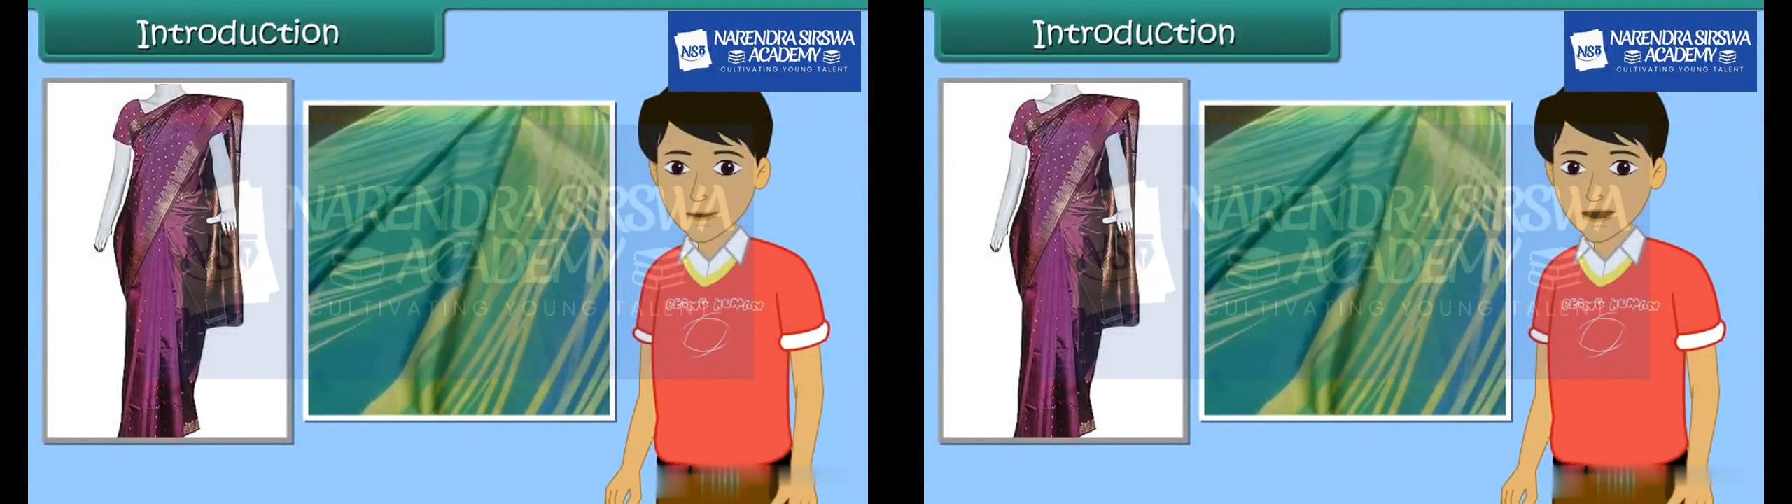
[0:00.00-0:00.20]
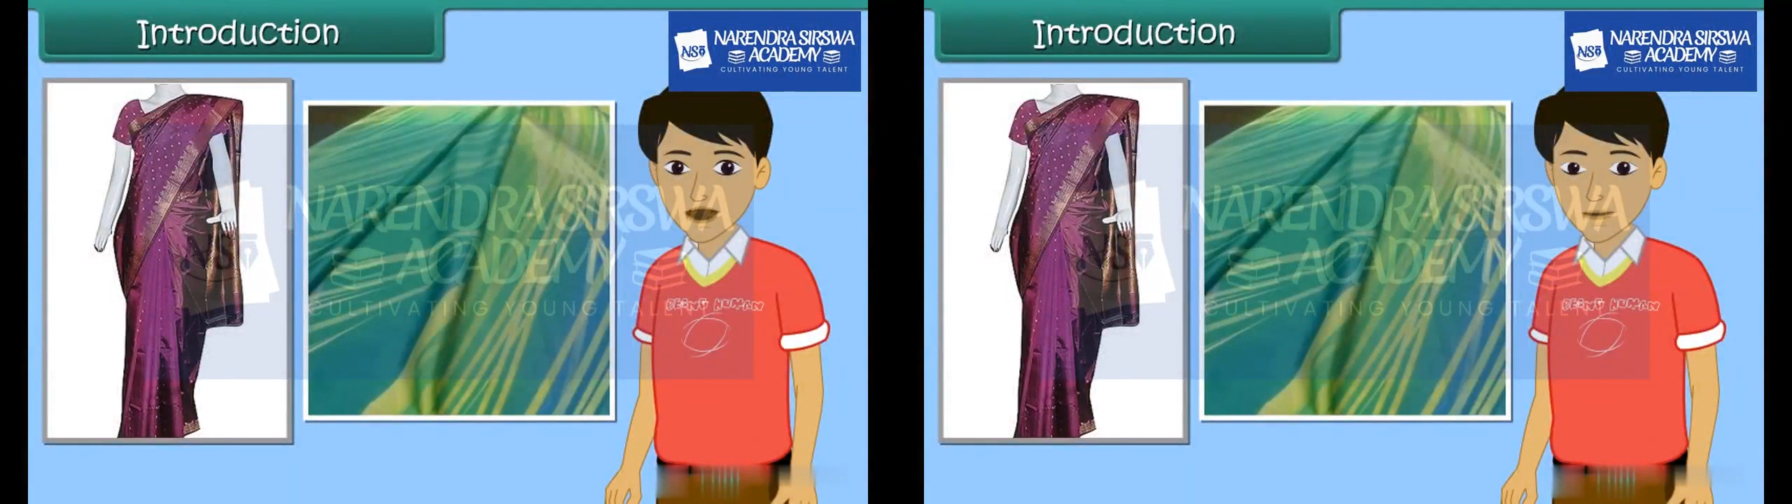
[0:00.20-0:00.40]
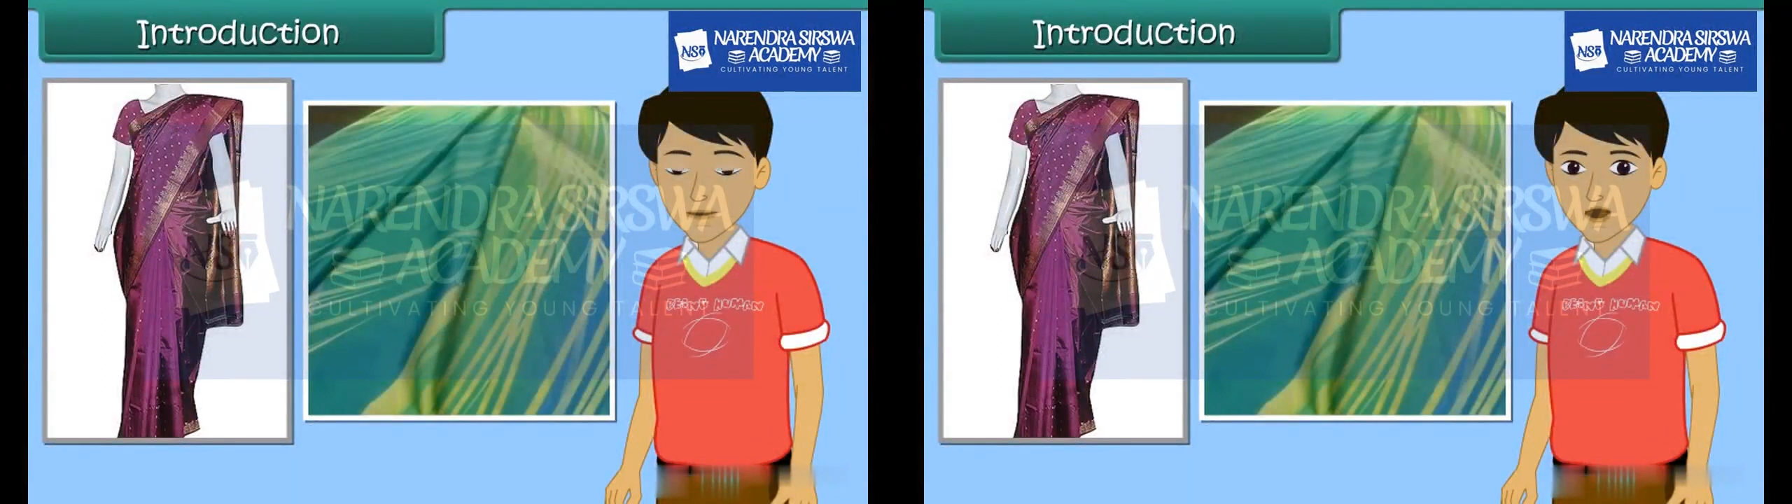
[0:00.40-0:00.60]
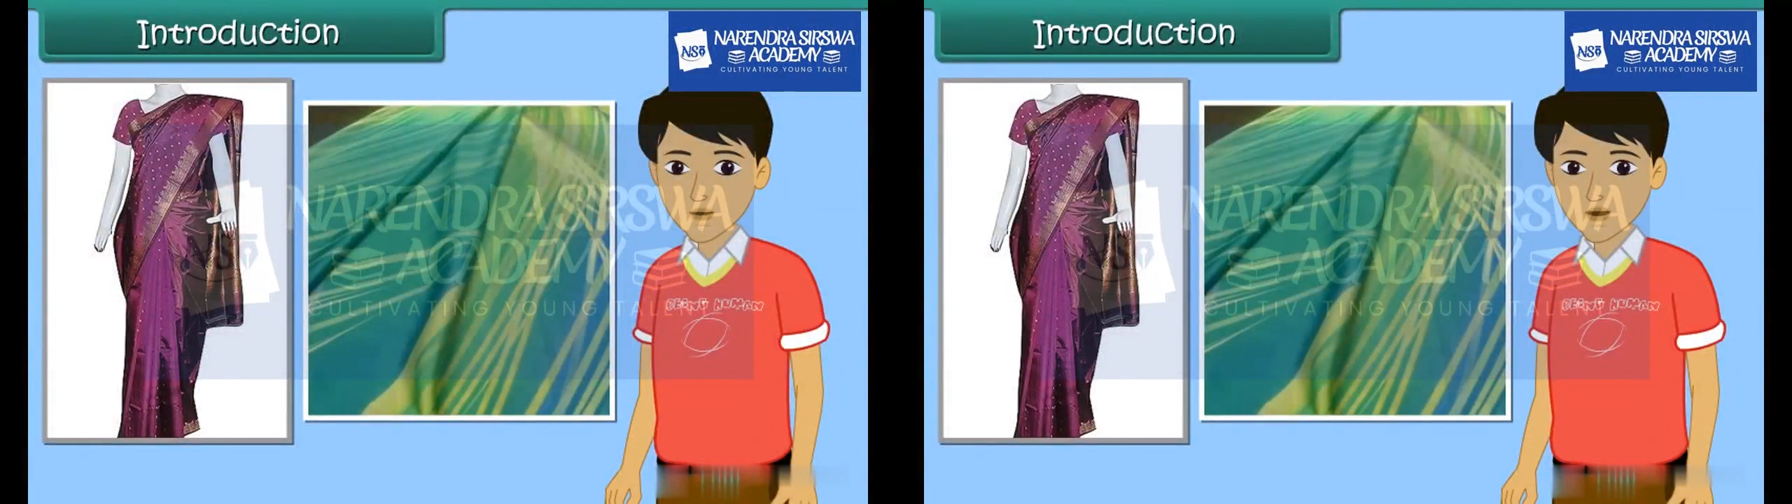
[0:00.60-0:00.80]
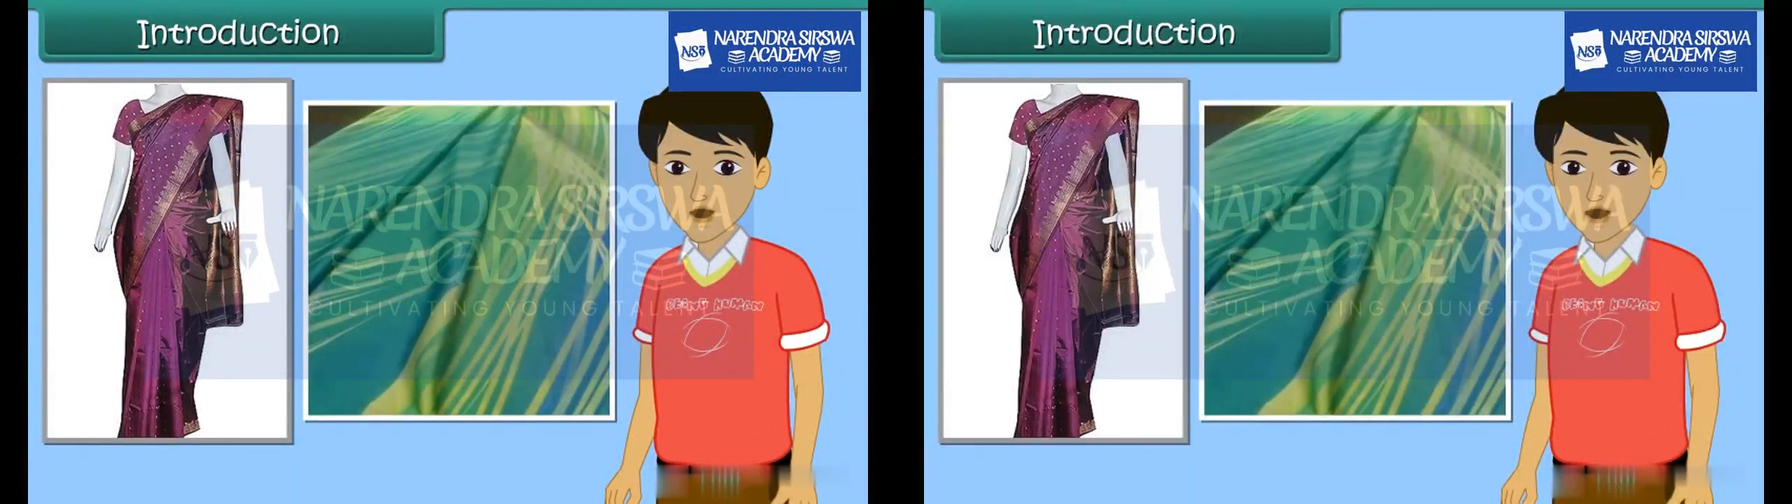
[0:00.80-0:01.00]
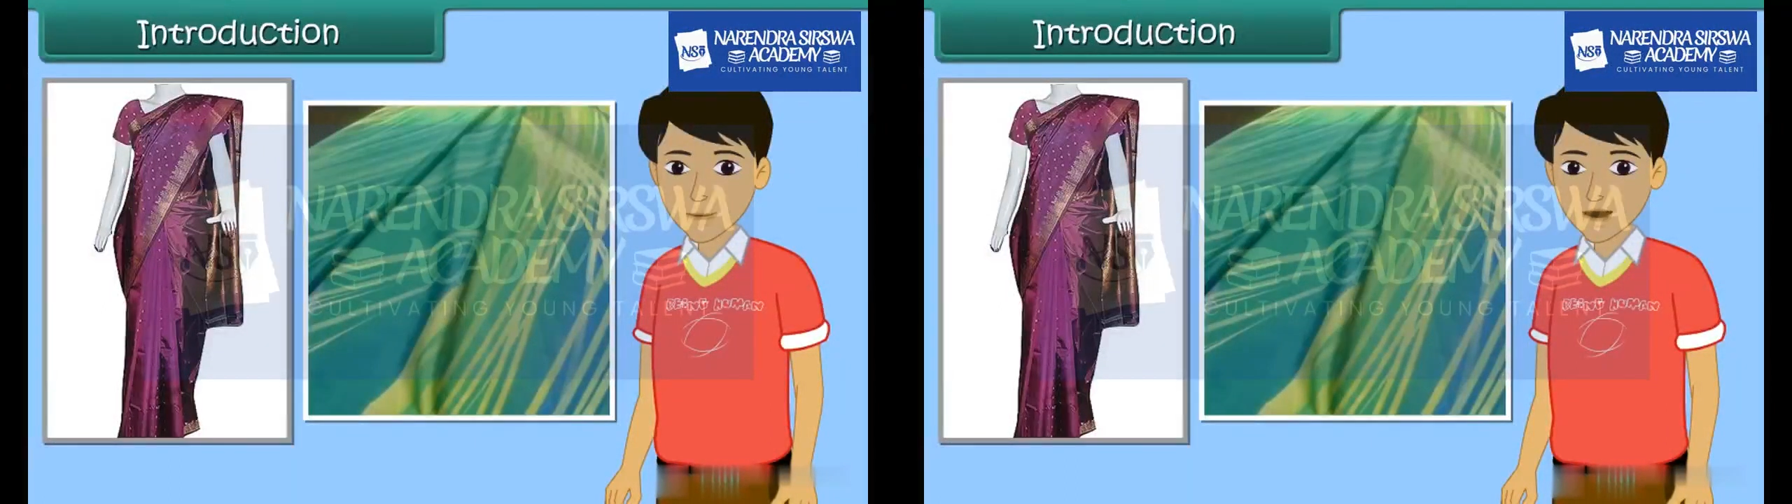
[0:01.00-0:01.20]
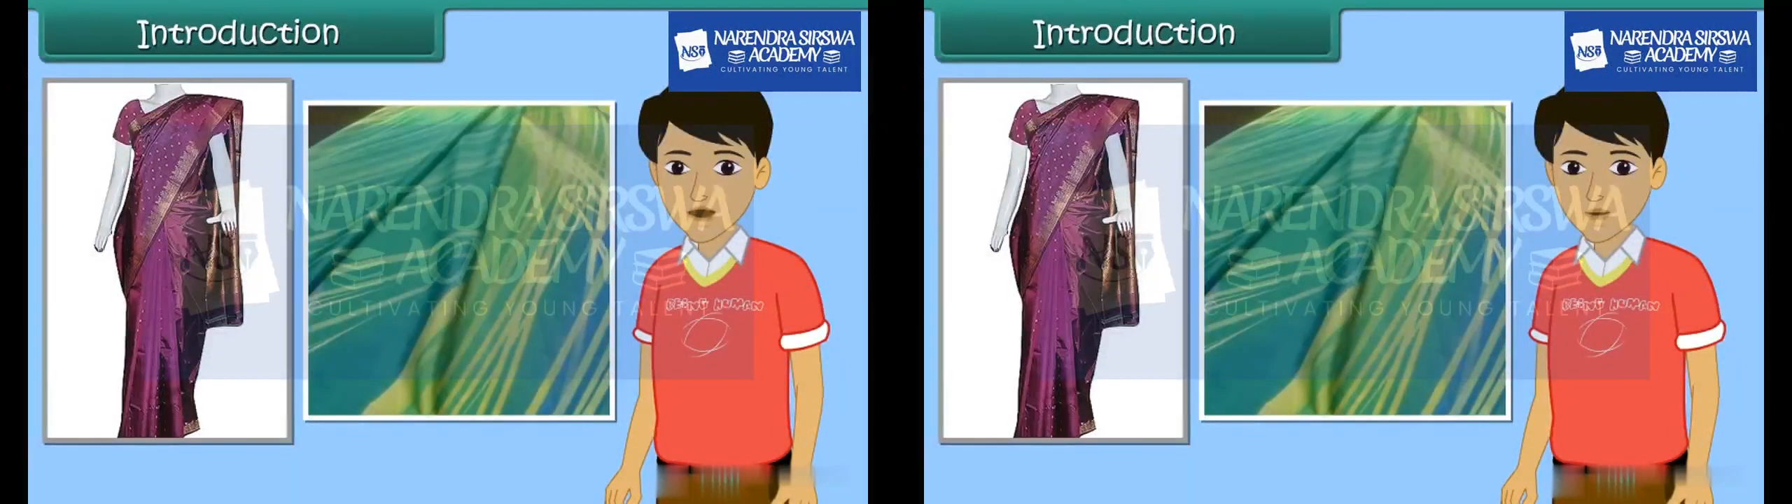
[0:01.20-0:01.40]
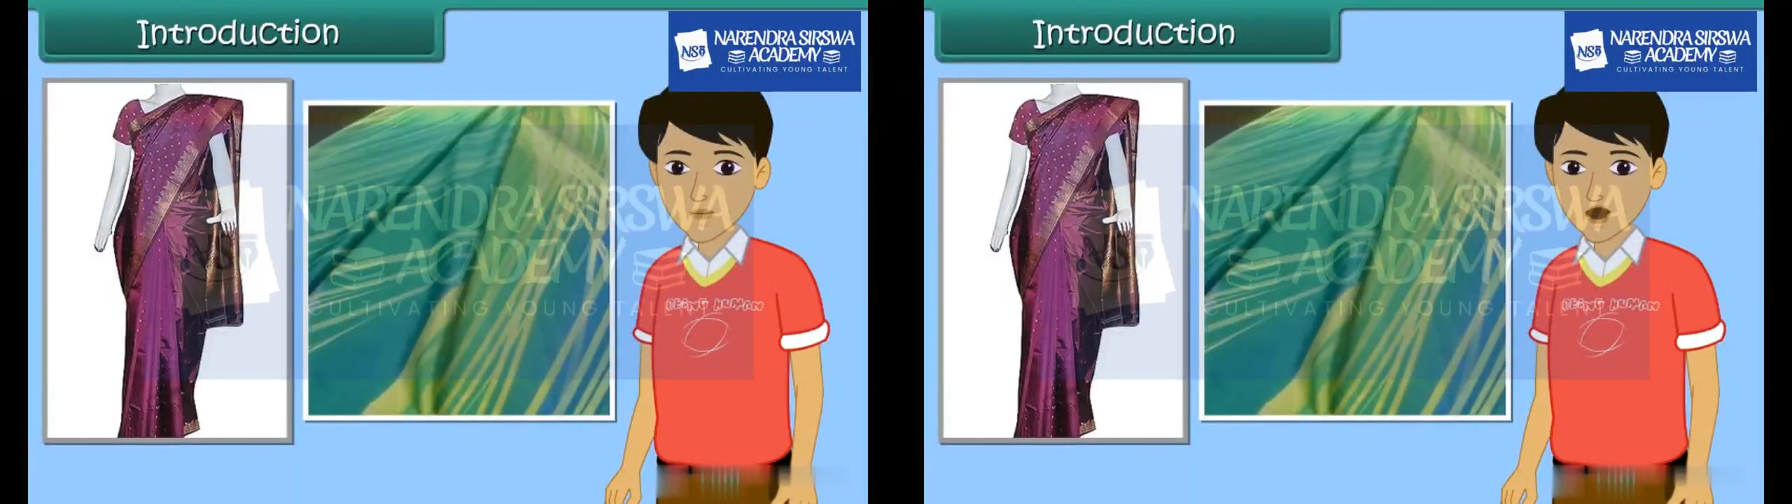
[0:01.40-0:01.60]
and types of
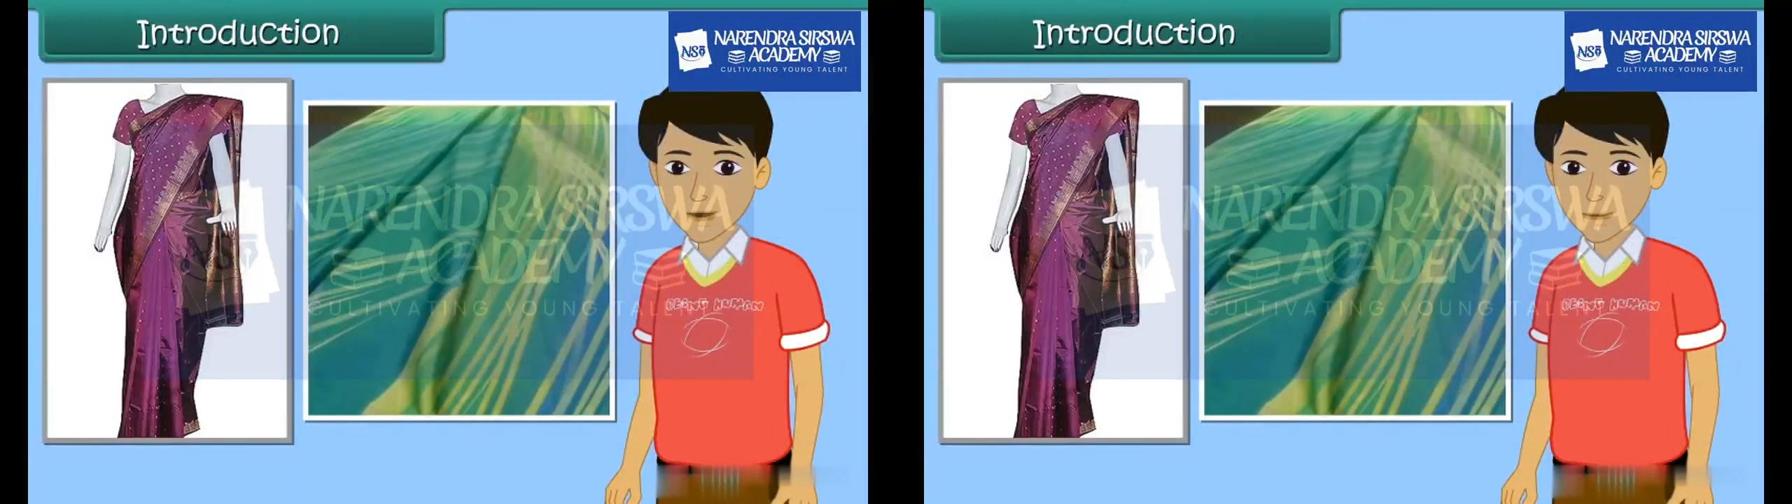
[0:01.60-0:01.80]
silks